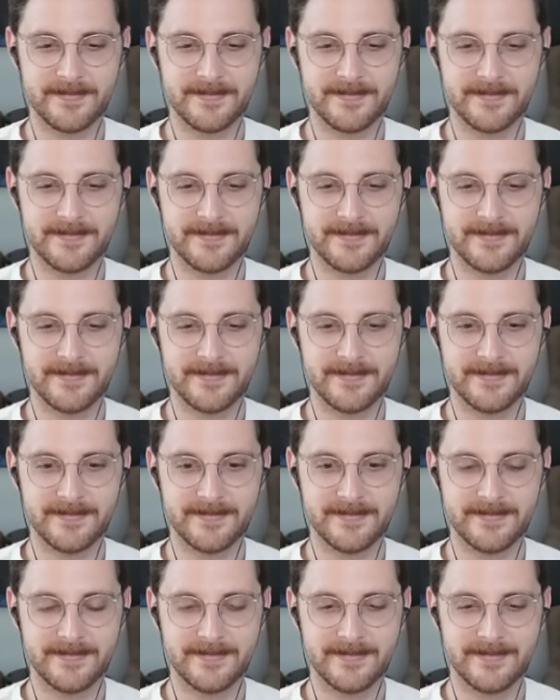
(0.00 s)

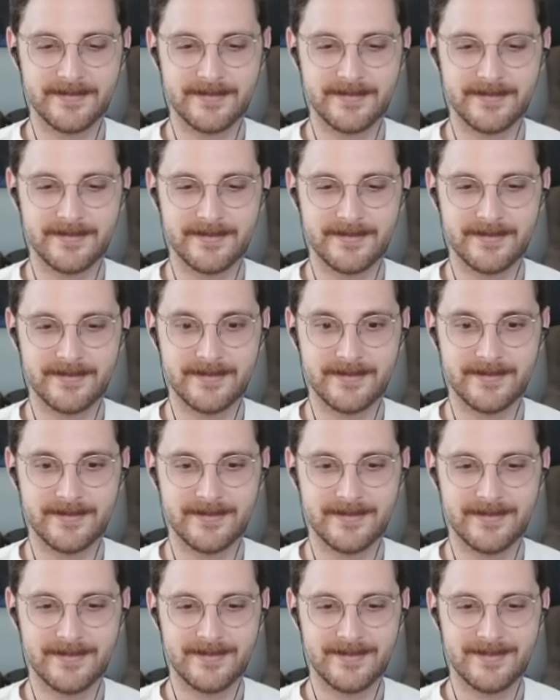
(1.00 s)

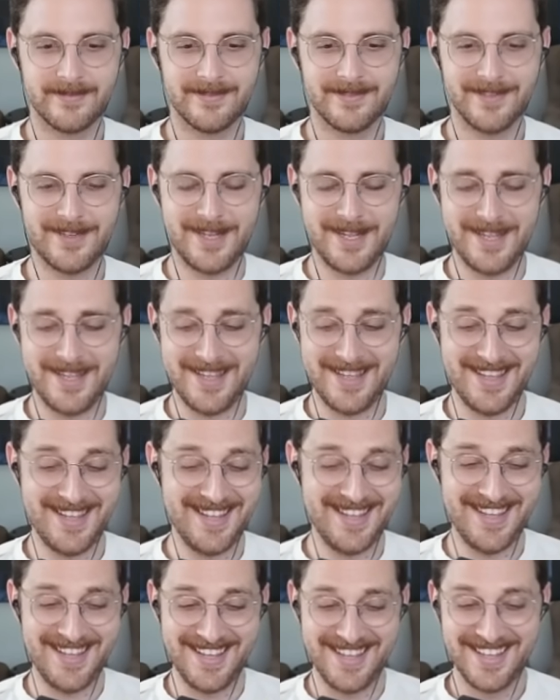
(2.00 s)

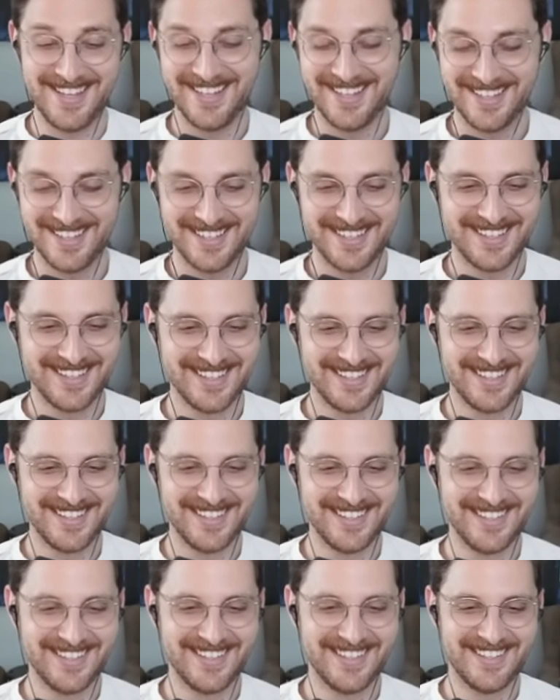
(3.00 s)

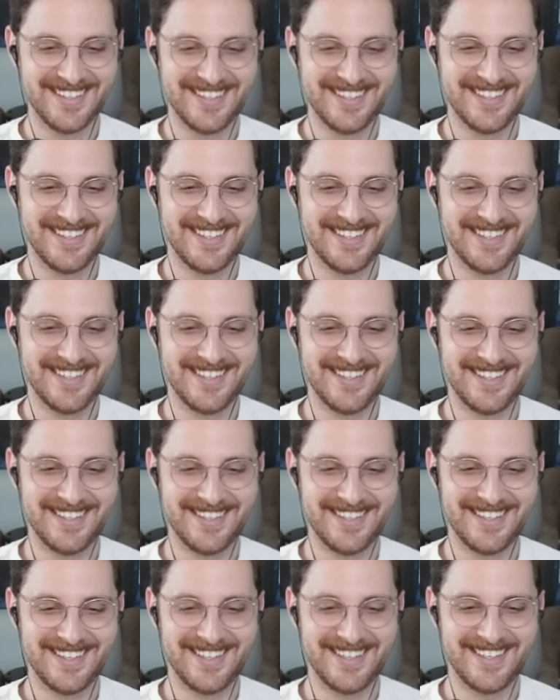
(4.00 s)

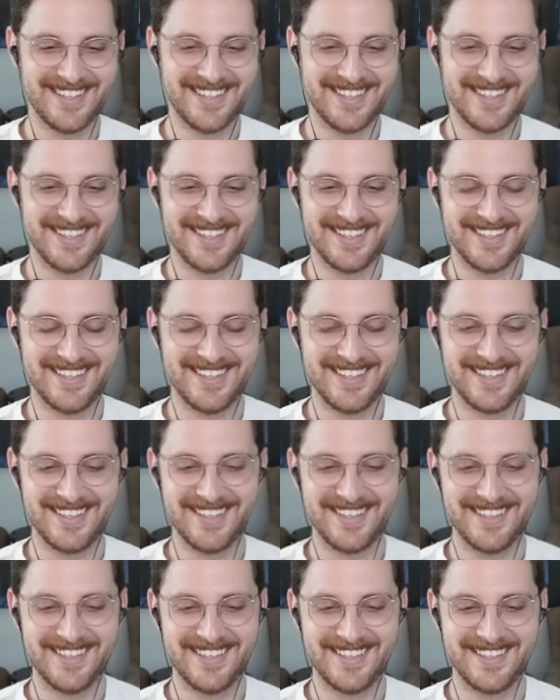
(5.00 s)

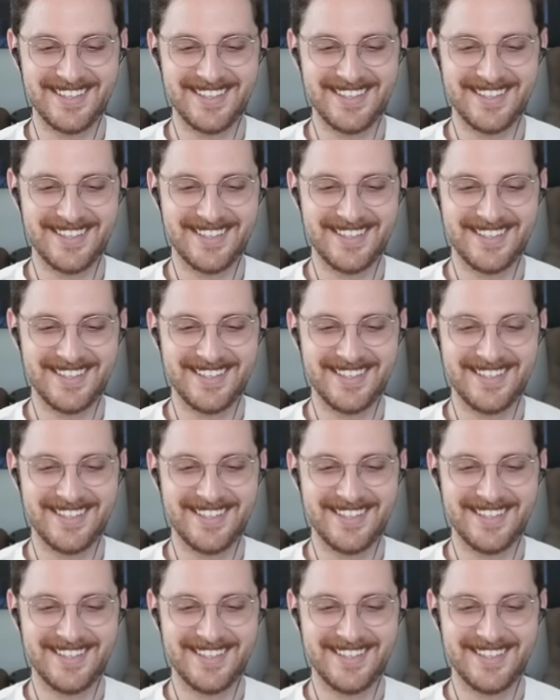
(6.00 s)
[no speech]